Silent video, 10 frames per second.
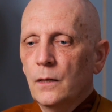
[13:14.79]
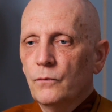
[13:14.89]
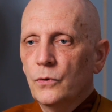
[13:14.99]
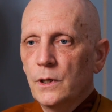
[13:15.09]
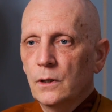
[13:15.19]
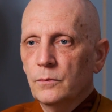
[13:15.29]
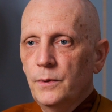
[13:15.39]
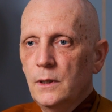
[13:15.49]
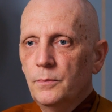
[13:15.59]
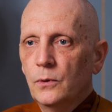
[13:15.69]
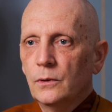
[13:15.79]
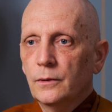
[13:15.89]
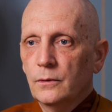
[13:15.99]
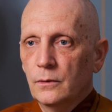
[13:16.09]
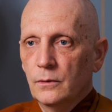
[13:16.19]
for young
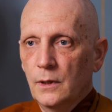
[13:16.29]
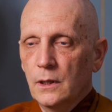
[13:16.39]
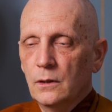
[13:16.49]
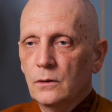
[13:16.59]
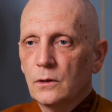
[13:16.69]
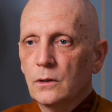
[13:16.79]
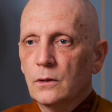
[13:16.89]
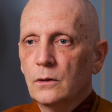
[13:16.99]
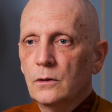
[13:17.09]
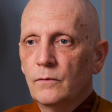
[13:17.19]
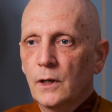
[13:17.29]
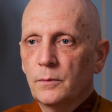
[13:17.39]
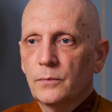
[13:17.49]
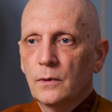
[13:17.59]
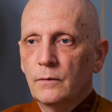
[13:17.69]
people, they can
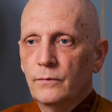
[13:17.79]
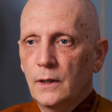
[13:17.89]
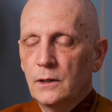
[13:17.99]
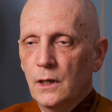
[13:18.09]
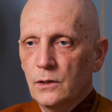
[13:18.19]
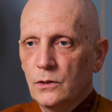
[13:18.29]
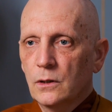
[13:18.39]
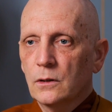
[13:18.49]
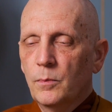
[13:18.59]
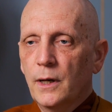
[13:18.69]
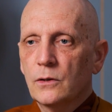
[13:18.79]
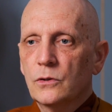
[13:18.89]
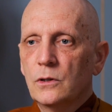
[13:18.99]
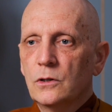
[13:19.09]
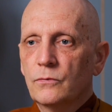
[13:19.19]
develop fantastic
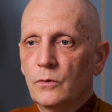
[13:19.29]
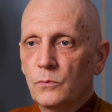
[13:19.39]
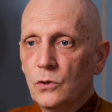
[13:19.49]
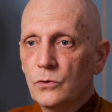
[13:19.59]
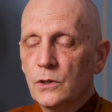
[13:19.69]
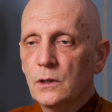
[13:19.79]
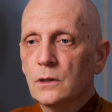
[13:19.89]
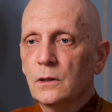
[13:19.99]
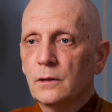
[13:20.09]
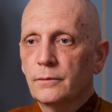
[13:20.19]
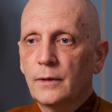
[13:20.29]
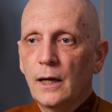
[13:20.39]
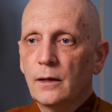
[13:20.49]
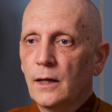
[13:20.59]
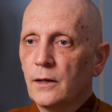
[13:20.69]
capacities for music,
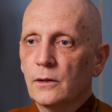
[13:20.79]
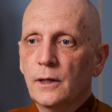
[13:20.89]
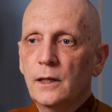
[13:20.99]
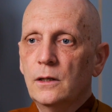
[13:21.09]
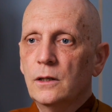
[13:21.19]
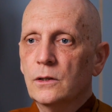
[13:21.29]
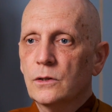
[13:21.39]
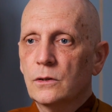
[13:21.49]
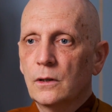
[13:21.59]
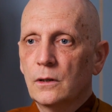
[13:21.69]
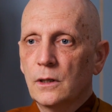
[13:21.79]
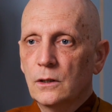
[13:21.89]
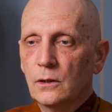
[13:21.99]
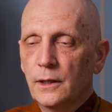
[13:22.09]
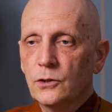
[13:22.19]
athletics,
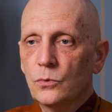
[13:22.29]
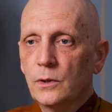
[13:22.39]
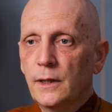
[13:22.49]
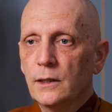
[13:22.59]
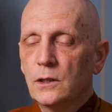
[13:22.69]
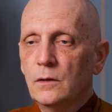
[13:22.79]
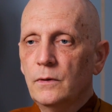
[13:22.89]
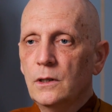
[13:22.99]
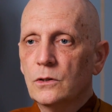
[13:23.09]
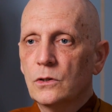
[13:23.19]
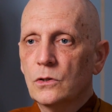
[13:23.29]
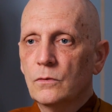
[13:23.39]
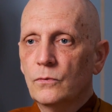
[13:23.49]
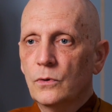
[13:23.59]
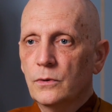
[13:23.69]
intellectual activities, and so
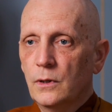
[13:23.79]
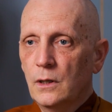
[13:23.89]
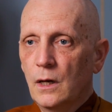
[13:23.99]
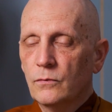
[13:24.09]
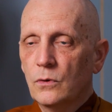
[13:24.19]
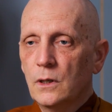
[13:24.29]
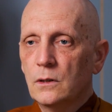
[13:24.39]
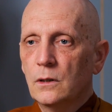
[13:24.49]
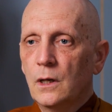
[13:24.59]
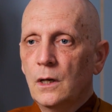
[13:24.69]
forth. They have great